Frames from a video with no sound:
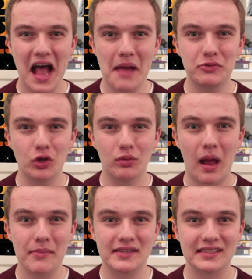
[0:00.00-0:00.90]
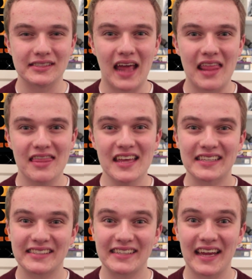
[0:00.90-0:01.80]
I'm Joel Robinson, and
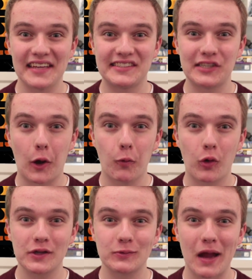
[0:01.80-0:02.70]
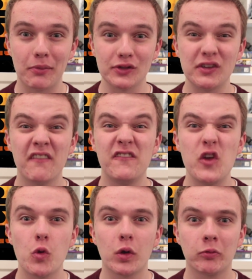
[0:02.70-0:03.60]
this is Star Wars Rebels
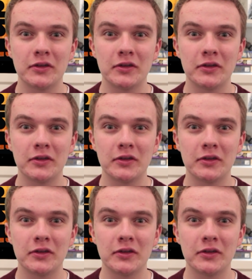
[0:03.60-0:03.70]
Viewer